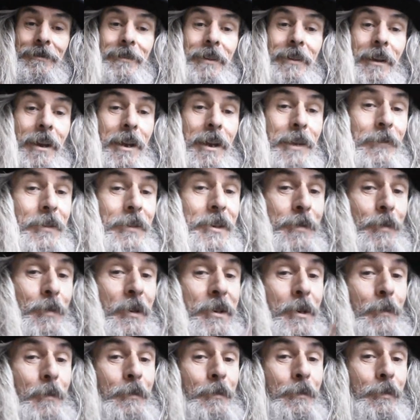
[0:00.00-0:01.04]
Life is
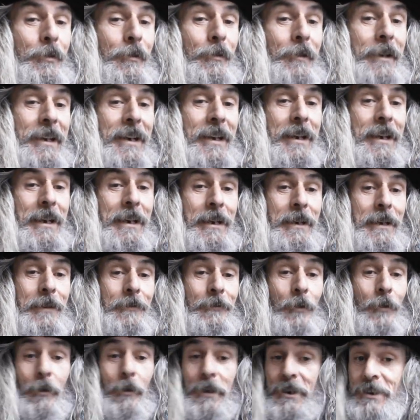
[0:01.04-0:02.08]
but a
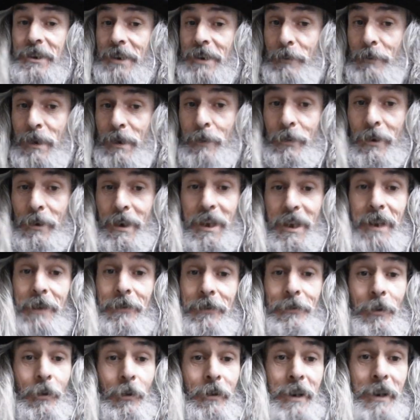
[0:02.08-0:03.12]
breve or a
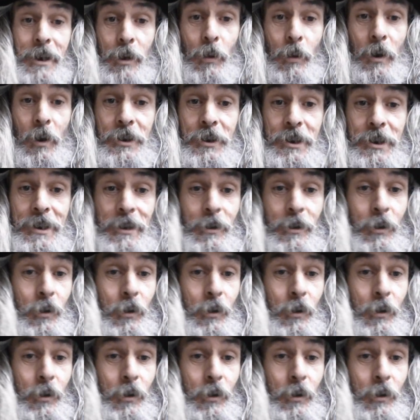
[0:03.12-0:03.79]
semi-breve or a quartet,